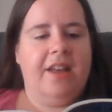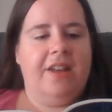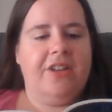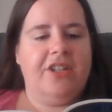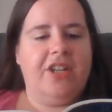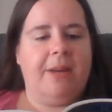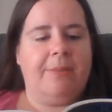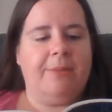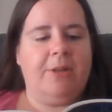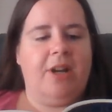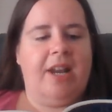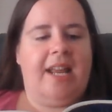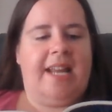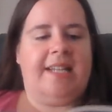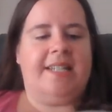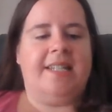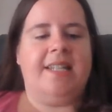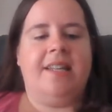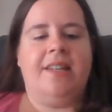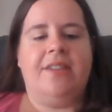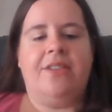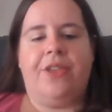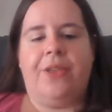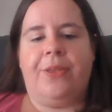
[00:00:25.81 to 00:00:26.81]
Chapter 8.
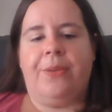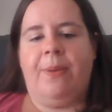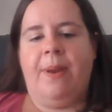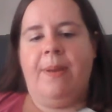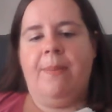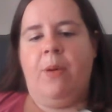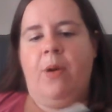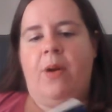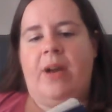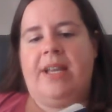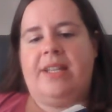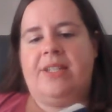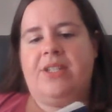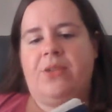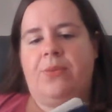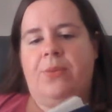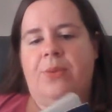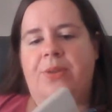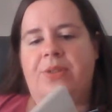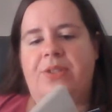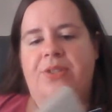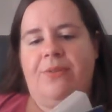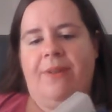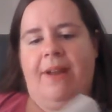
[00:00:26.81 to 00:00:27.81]
The three boys
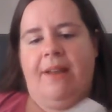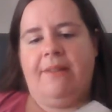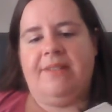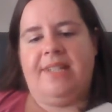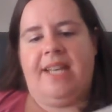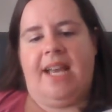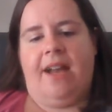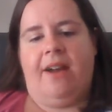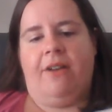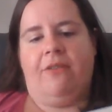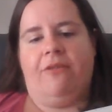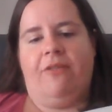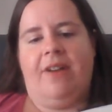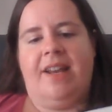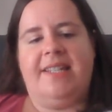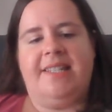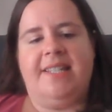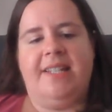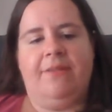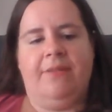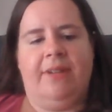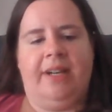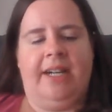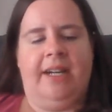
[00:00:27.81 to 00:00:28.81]
cruised around town,
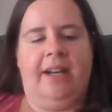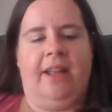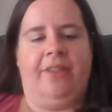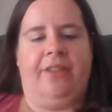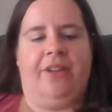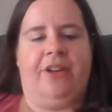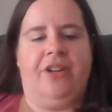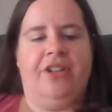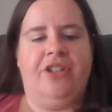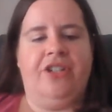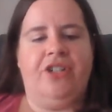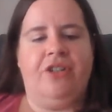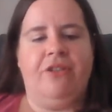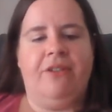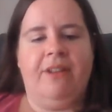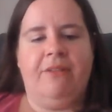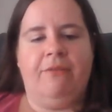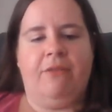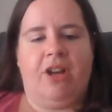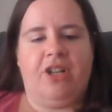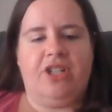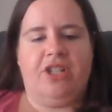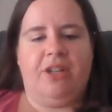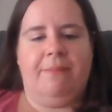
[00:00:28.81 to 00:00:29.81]
racing one another,
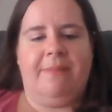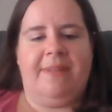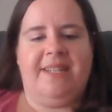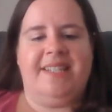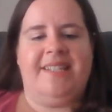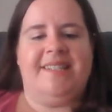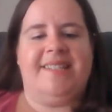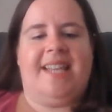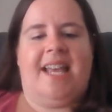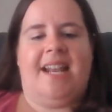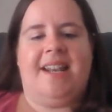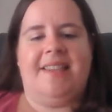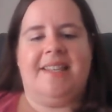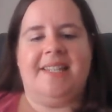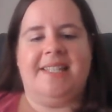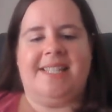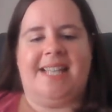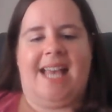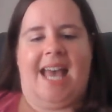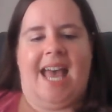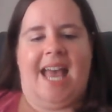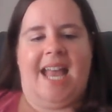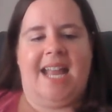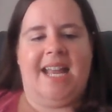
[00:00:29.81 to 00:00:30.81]
shooting Russian missiles out of the
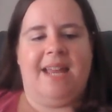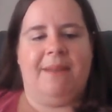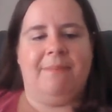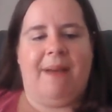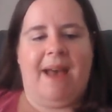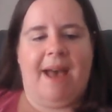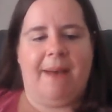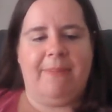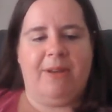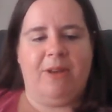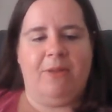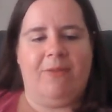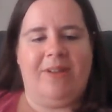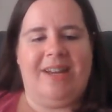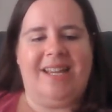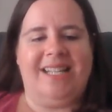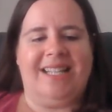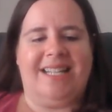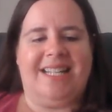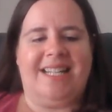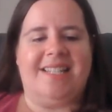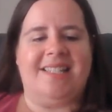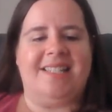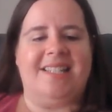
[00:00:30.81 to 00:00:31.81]
sky, and popping
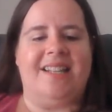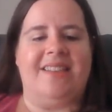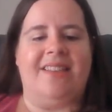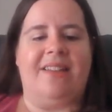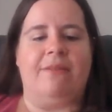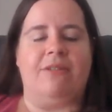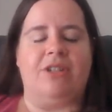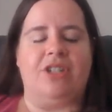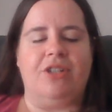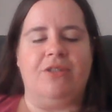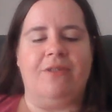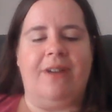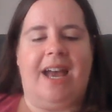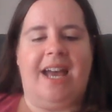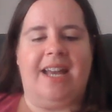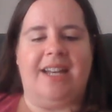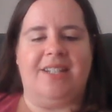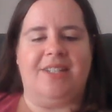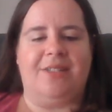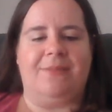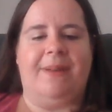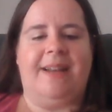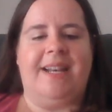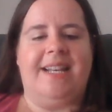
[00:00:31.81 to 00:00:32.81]
wheelies till they were too hot
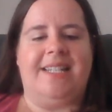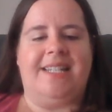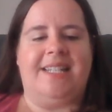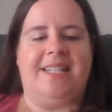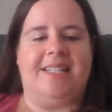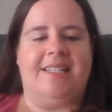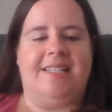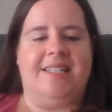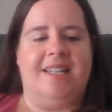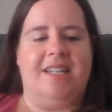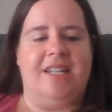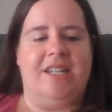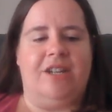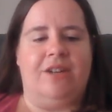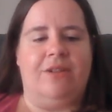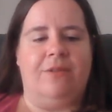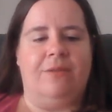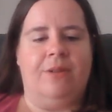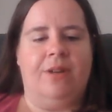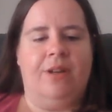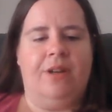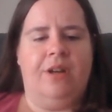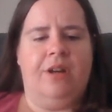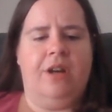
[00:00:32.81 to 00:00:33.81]
and sweaty to continue.
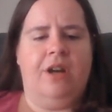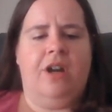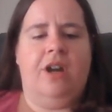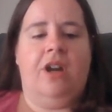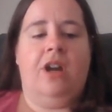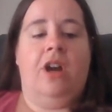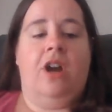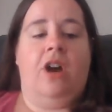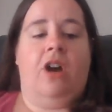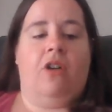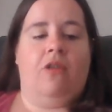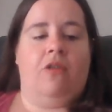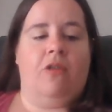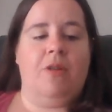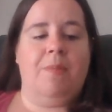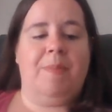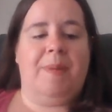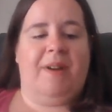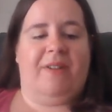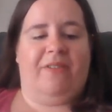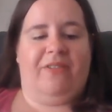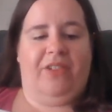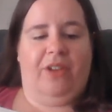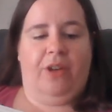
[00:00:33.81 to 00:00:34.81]
A root
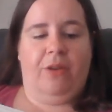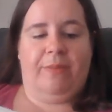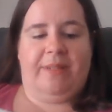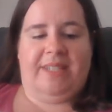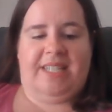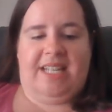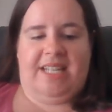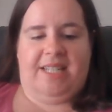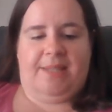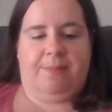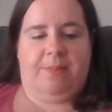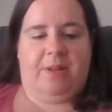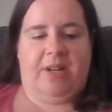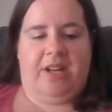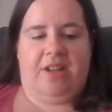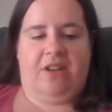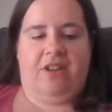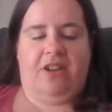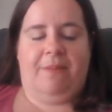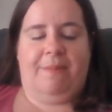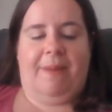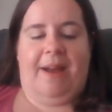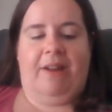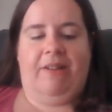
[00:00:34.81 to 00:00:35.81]
beer float would taste pretty
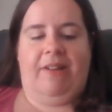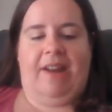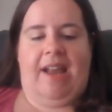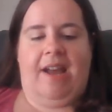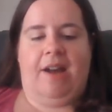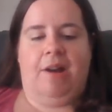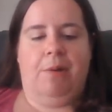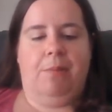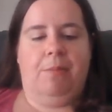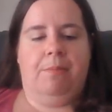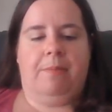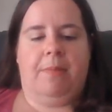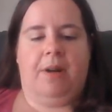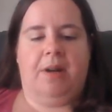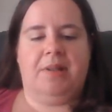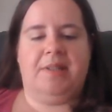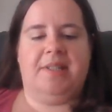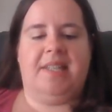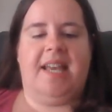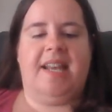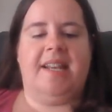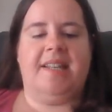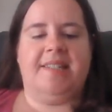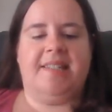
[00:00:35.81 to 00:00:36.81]
good about now, Mark
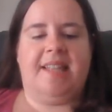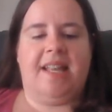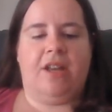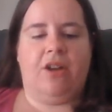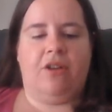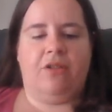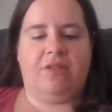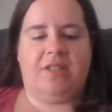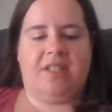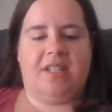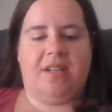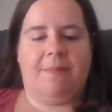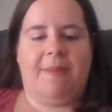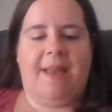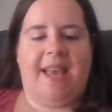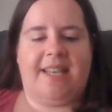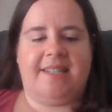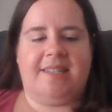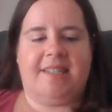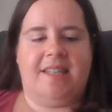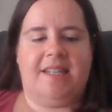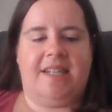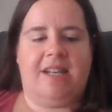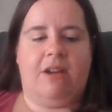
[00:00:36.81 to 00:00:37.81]
said as they coasted
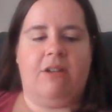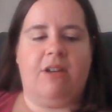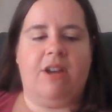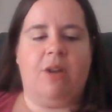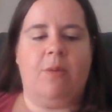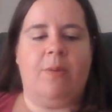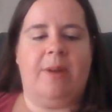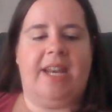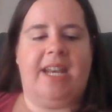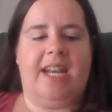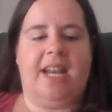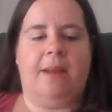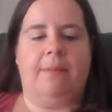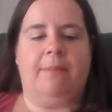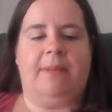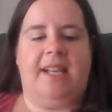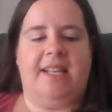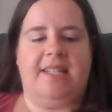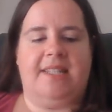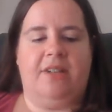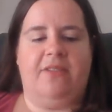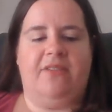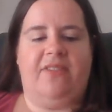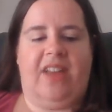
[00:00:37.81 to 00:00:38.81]
past the Dairy Queen on
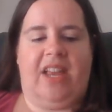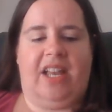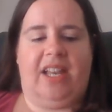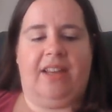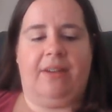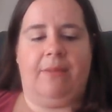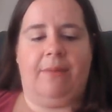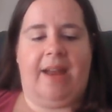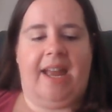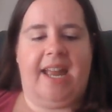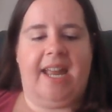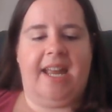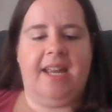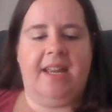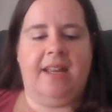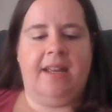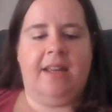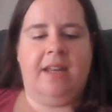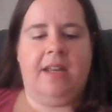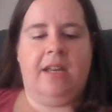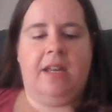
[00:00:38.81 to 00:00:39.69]
Pleasant Valley Way.